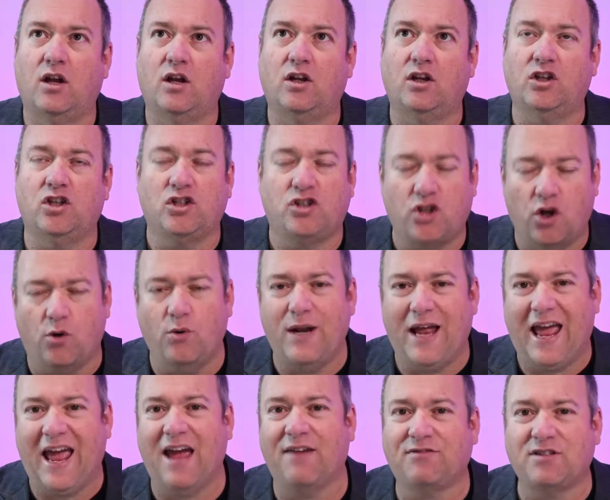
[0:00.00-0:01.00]
you don't
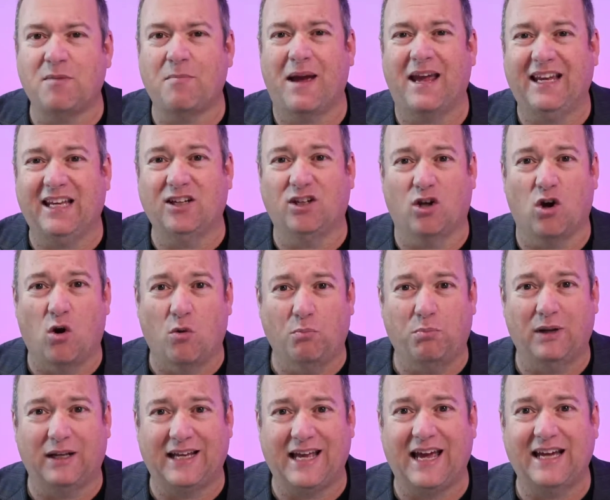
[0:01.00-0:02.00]
have to make it
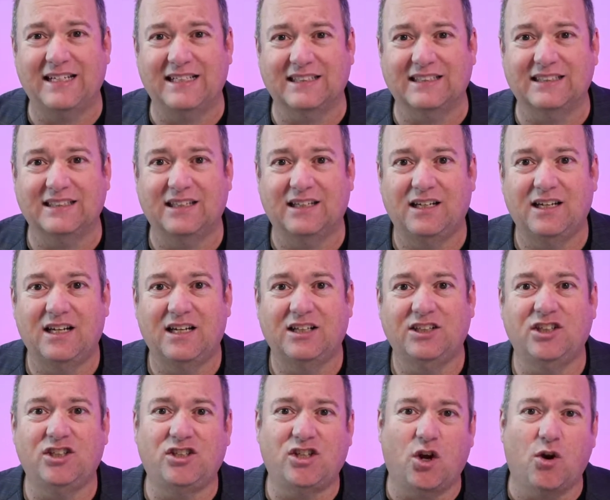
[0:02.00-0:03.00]
complicated.
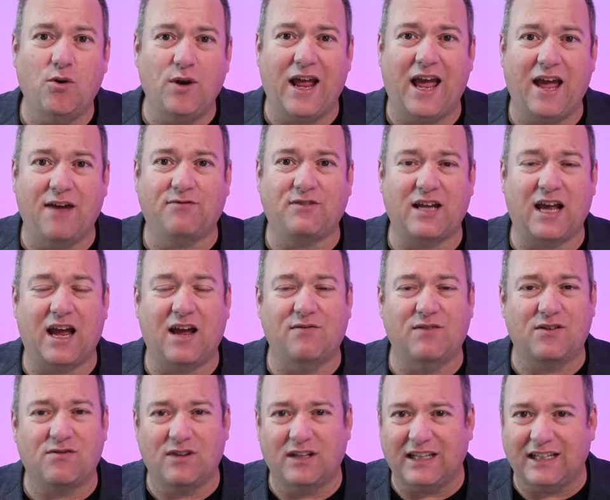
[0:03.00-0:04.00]
You don't have to have
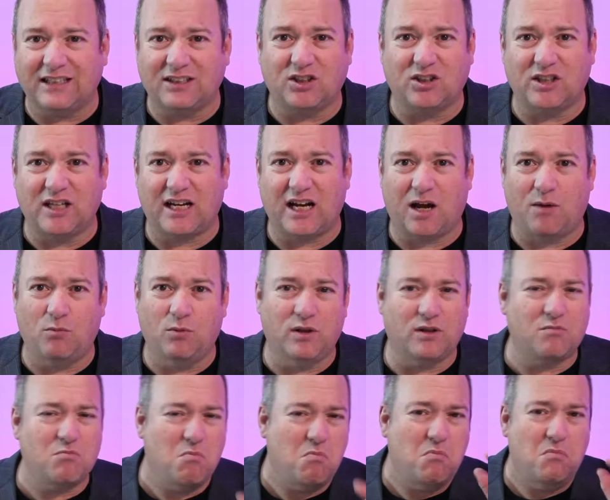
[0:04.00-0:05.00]
everything set up
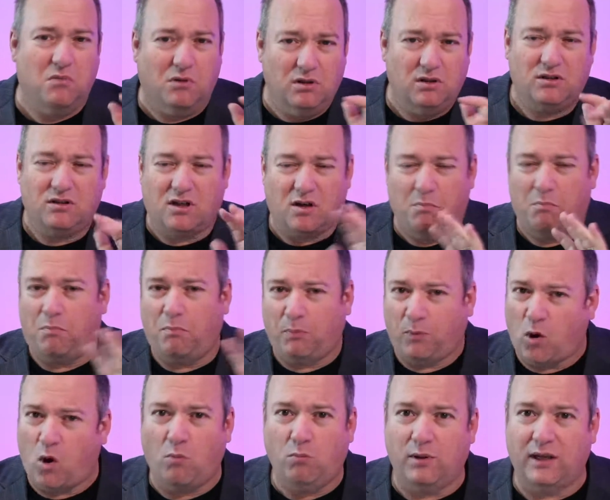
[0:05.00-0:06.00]
with
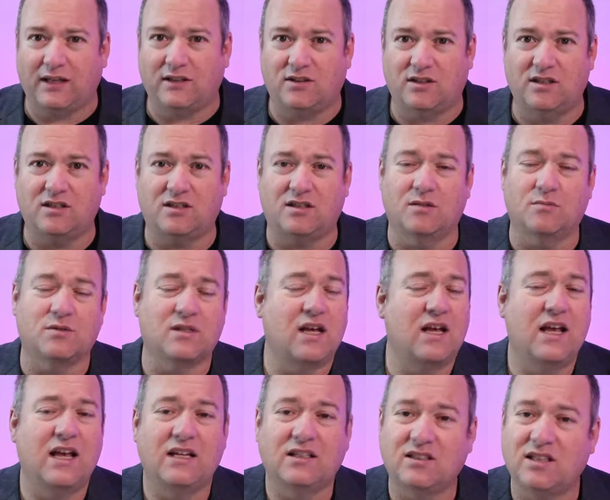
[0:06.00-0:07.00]
complex systems.
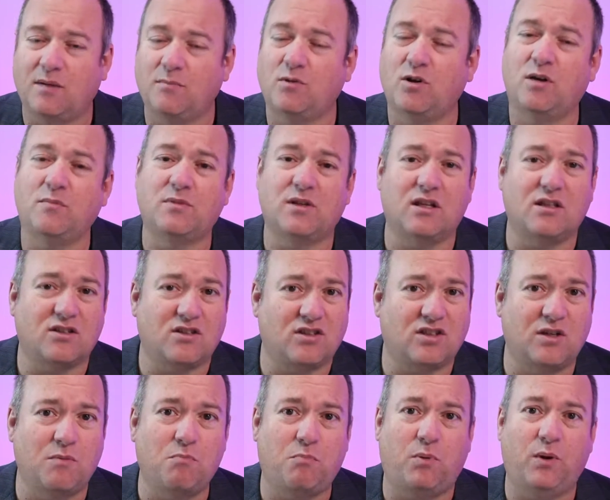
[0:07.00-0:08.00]
Sometimes
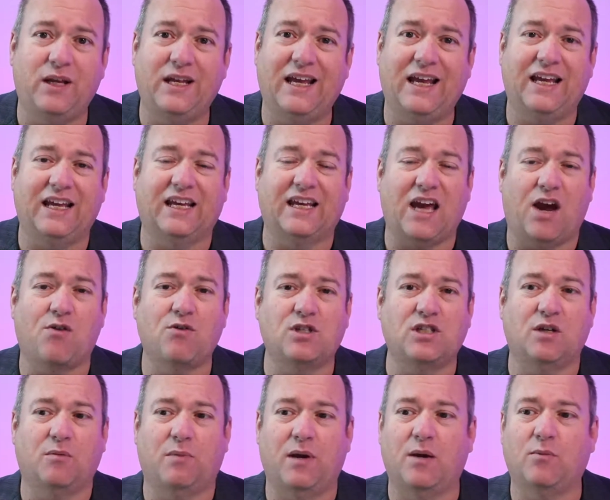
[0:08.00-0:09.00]
simply
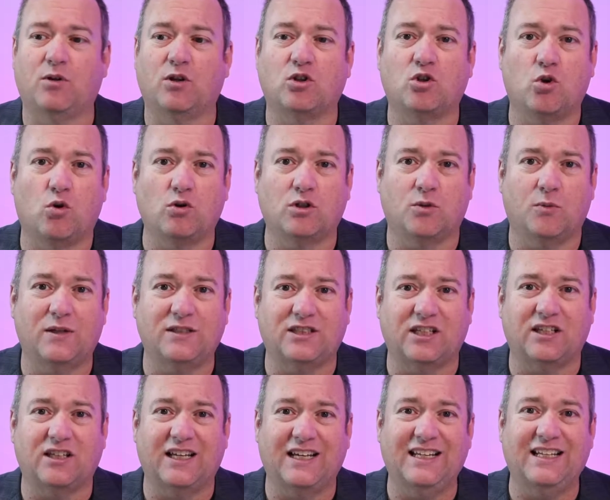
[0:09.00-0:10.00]
encouraging people to talk to each
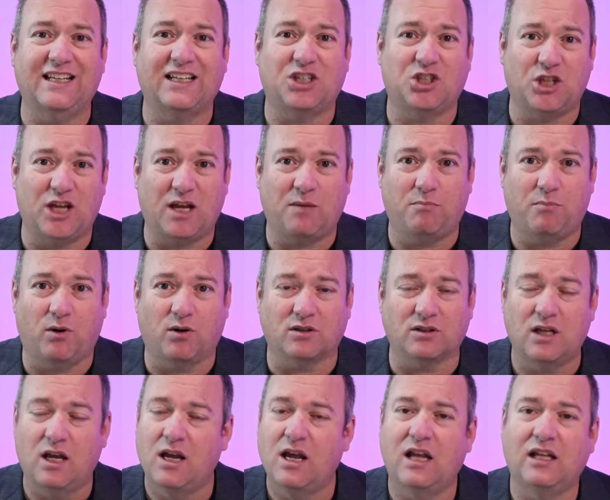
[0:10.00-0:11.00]
other in the chat box.
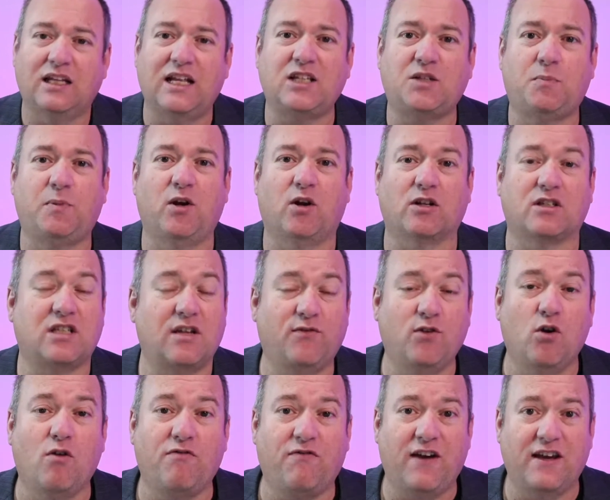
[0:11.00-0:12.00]
Let's be honest, if
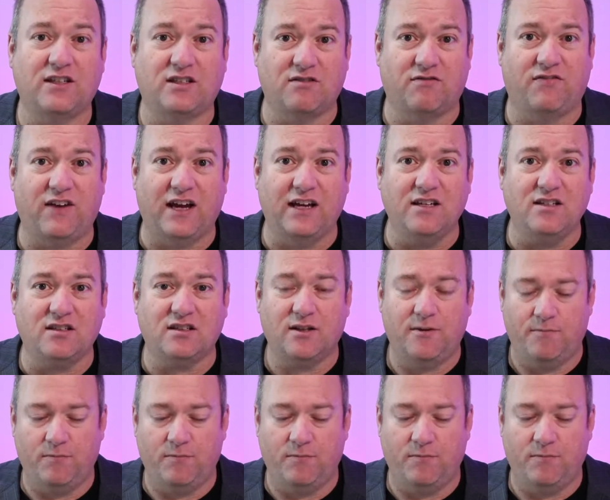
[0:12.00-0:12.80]
you're face-to-face,